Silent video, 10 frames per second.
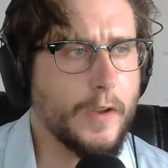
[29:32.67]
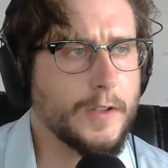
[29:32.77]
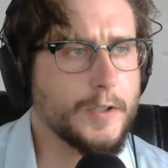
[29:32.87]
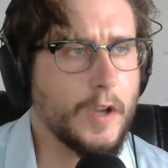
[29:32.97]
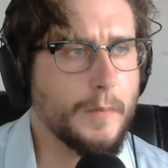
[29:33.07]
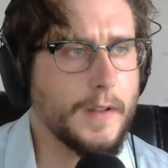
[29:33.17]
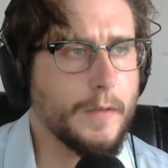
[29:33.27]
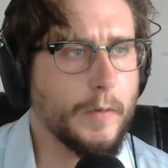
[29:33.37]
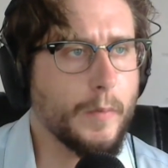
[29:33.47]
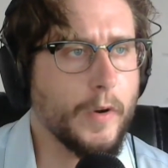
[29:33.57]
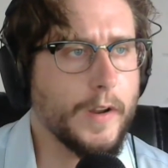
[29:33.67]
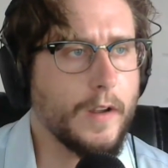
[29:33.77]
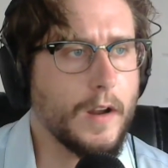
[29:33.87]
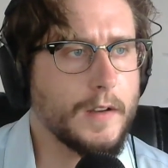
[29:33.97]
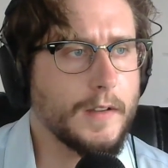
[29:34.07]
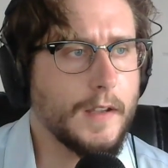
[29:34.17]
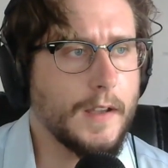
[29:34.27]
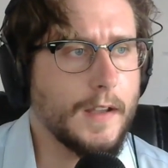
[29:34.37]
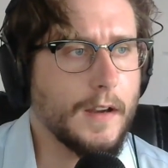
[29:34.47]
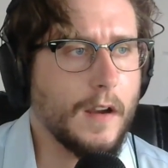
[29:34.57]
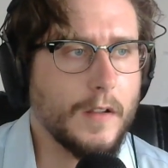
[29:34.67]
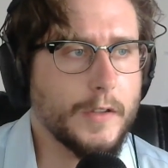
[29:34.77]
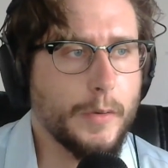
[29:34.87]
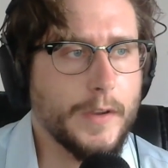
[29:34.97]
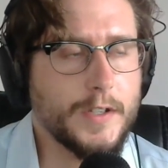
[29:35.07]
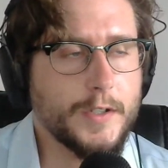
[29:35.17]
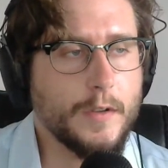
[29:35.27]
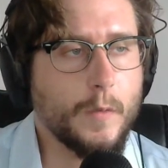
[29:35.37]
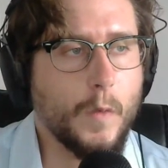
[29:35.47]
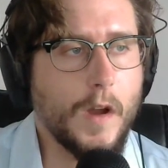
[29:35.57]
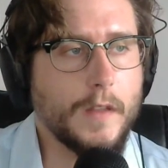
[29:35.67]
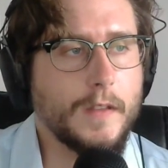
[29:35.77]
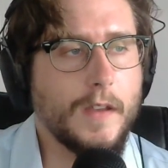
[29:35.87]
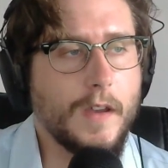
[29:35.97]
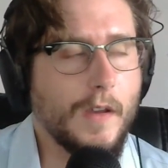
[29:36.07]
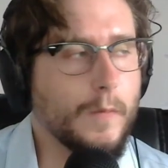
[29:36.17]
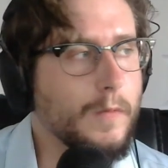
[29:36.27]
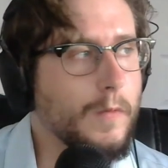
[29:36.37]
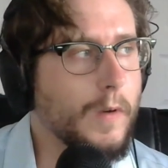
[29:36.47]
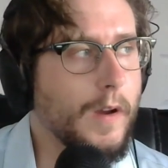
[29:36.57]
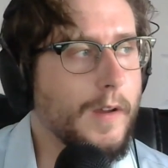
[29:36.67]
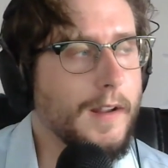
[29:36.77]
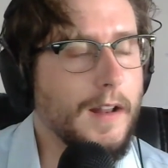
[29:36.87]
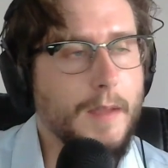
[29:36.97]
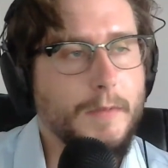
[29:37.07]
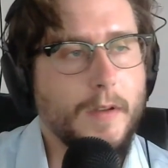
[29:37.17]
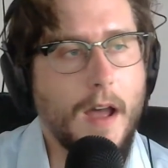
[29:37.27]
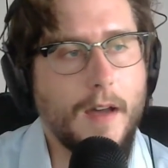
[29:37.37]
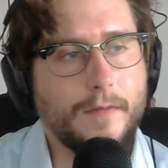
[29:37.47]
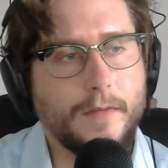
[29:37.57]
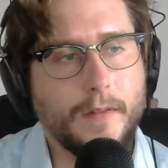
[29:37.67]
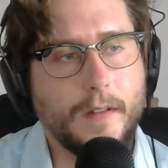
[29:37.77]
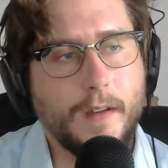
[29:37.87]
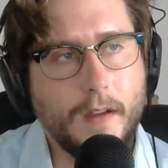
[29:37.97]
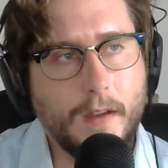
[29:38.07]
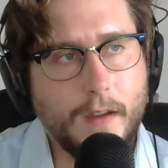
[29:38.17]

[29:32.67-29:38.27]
this French company we reported on called Transition One, who claimed to have